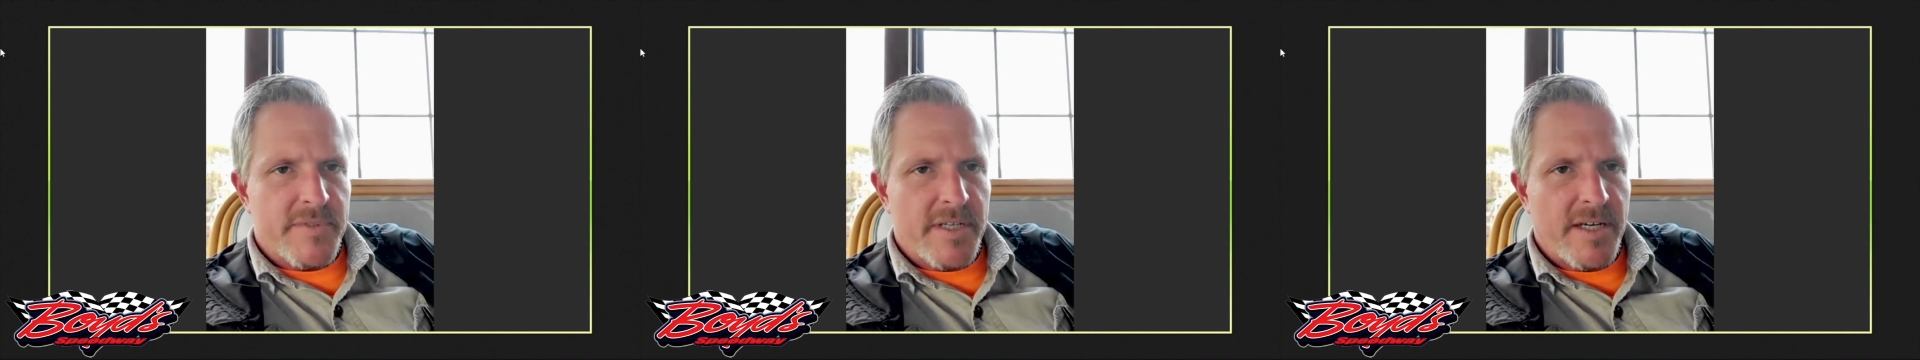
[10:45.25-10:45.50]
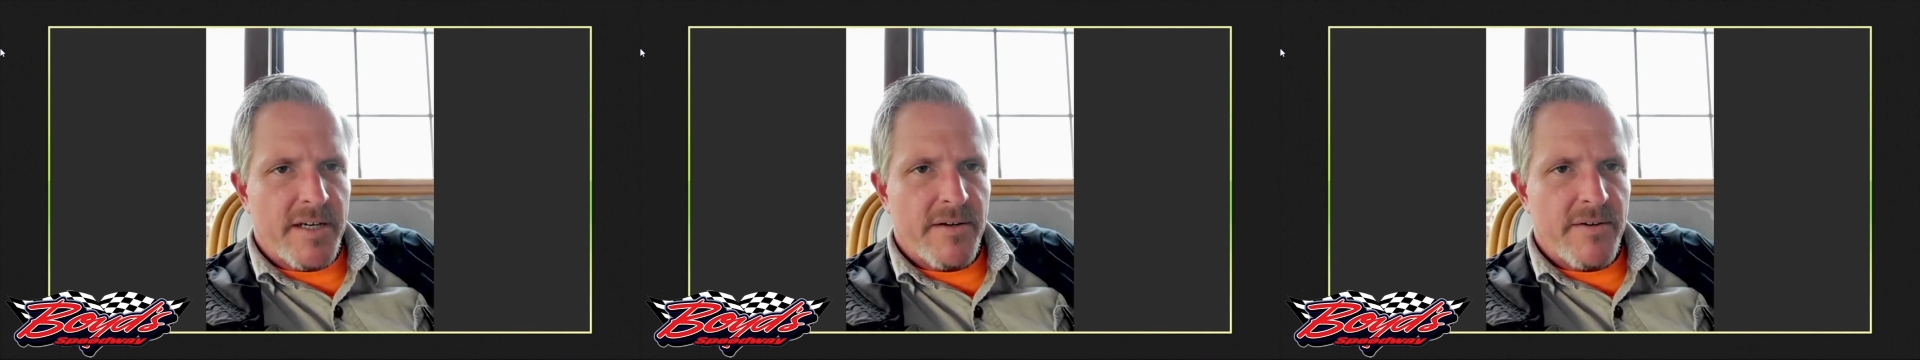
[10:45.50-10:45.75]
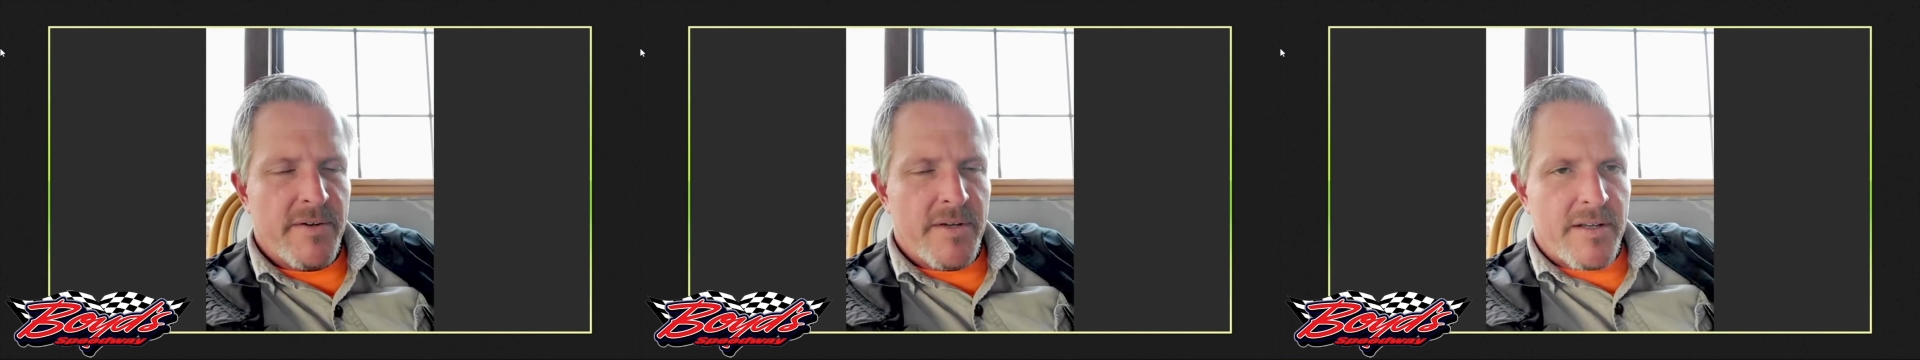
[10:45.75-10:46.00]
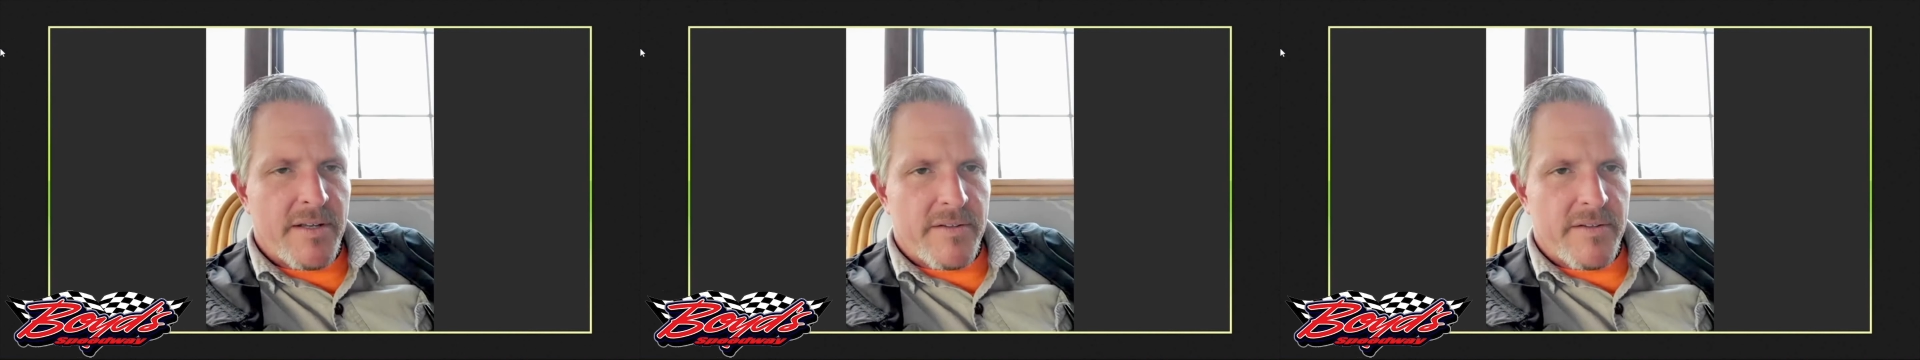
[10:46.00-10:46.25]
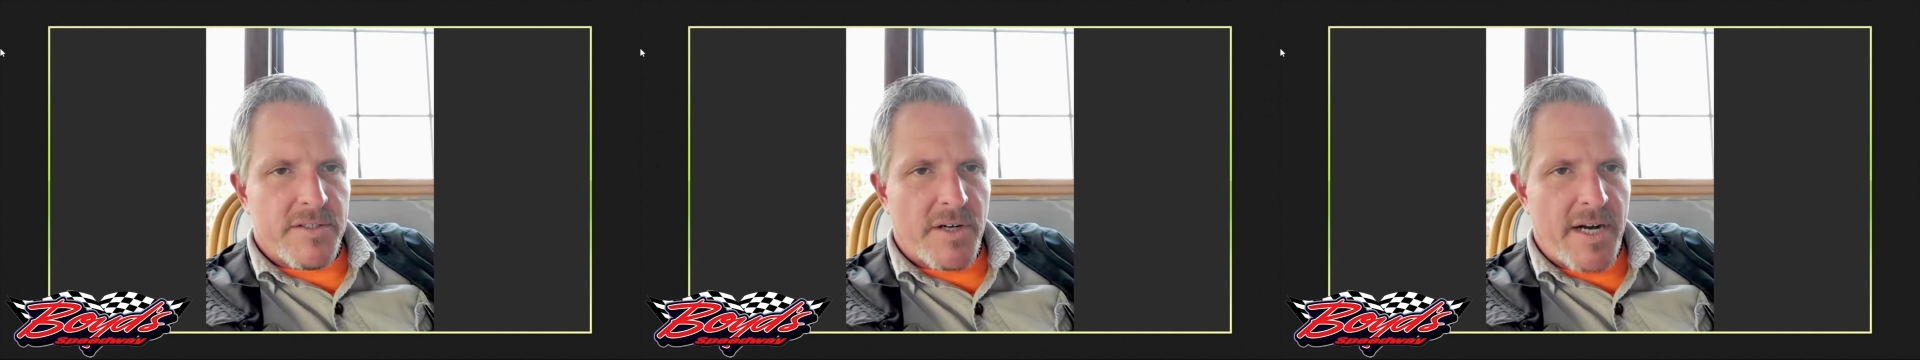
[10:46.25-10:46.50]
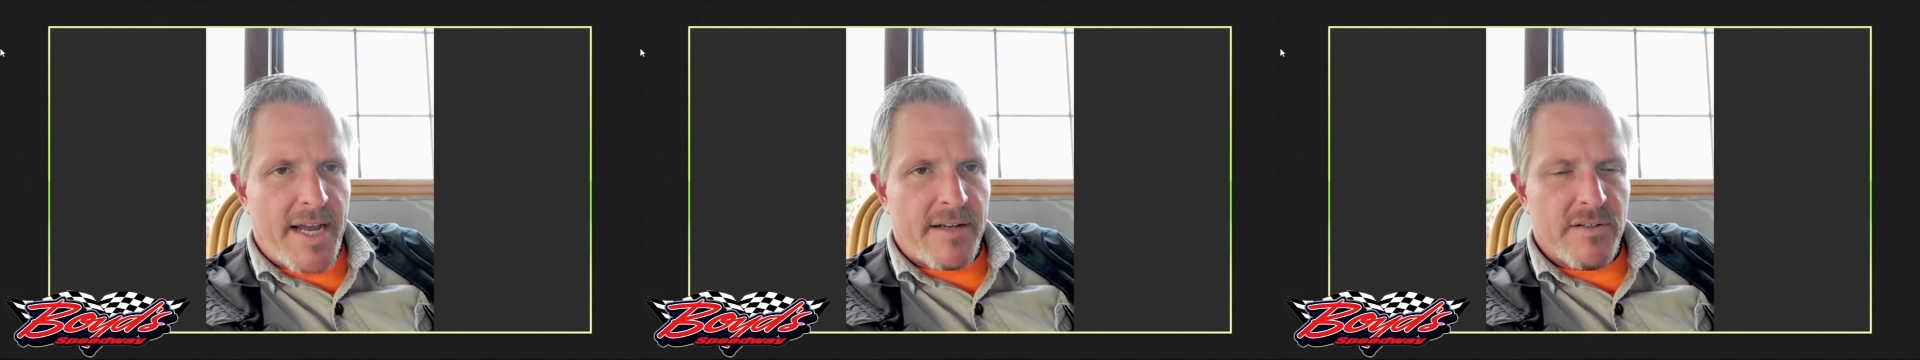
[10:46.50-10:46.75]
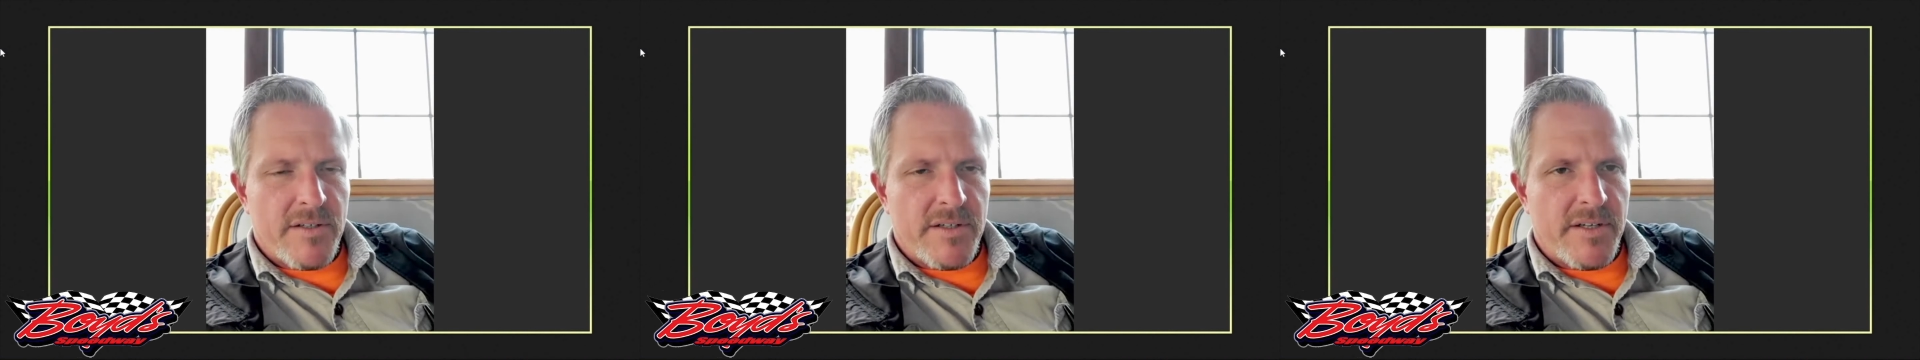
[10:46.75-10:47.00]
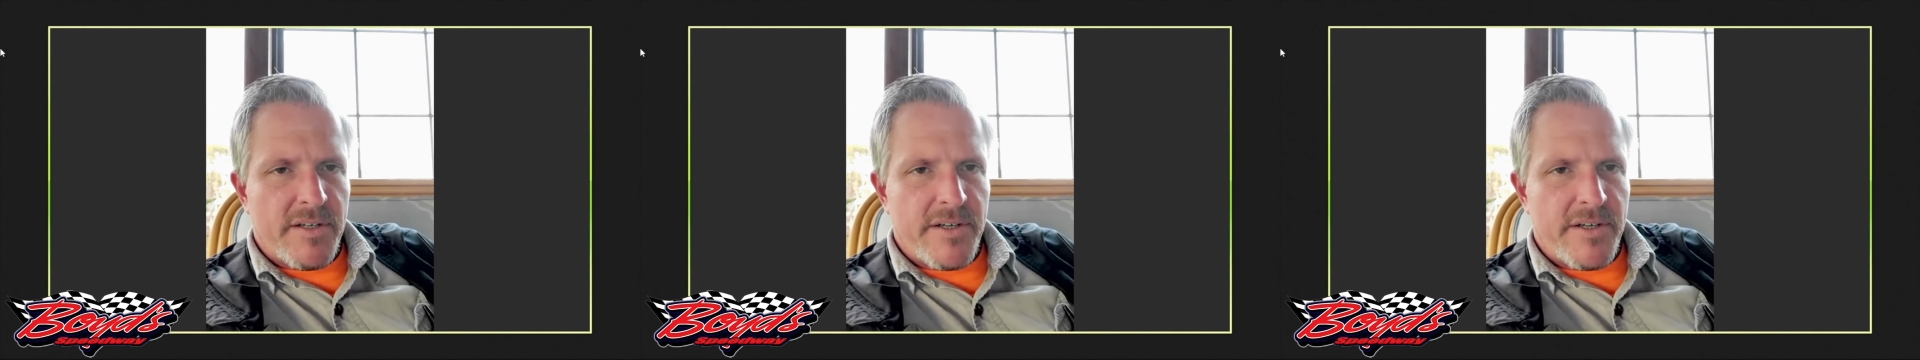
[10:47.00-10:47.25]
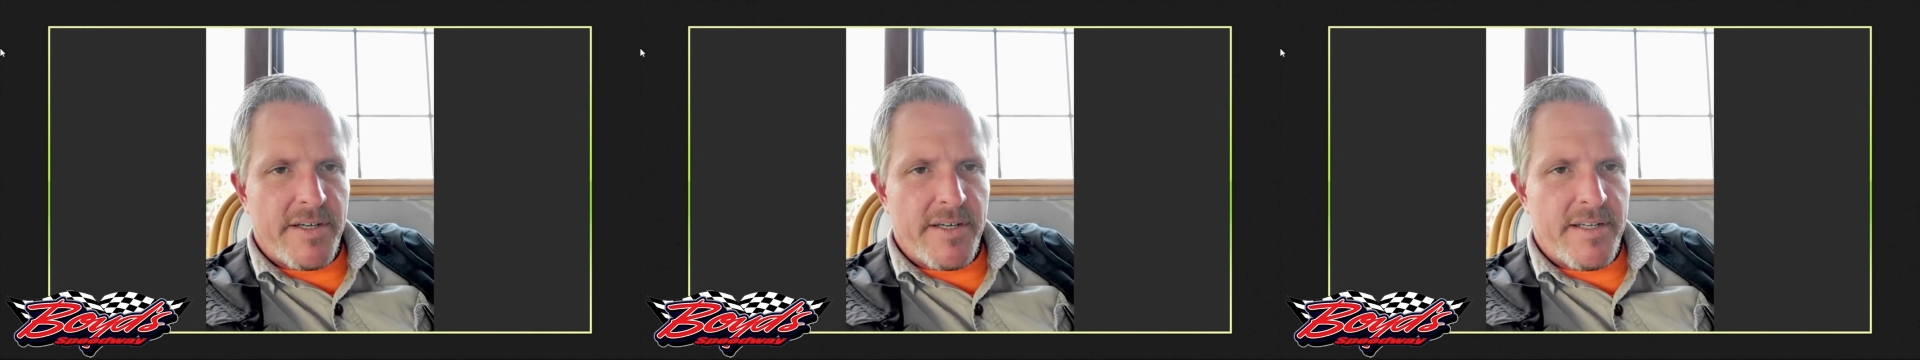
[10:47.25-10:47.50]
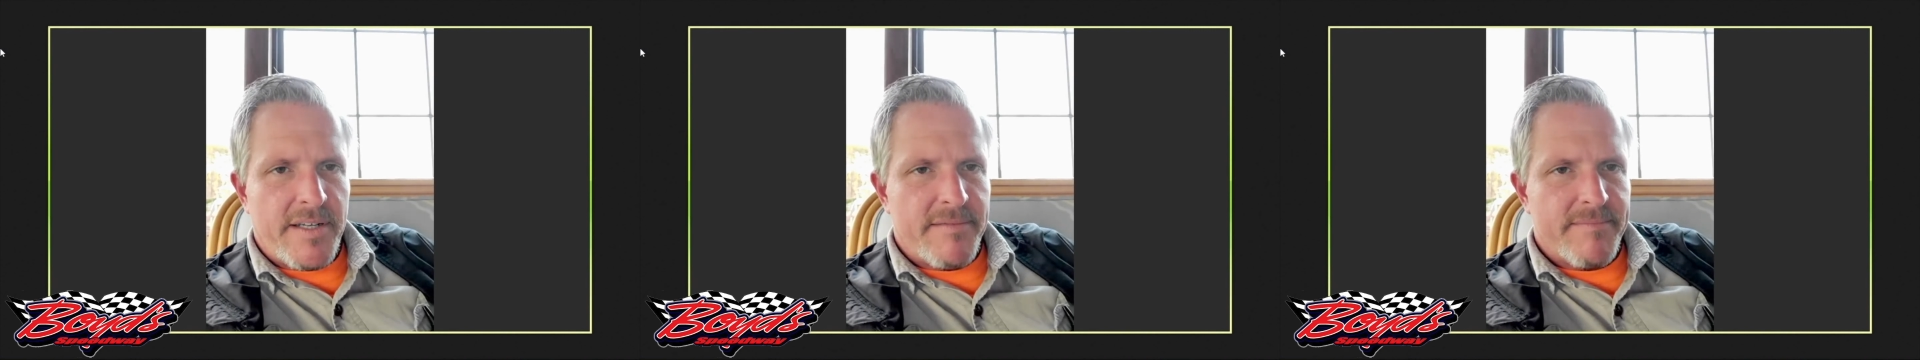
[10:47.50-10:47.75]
So the track looked good.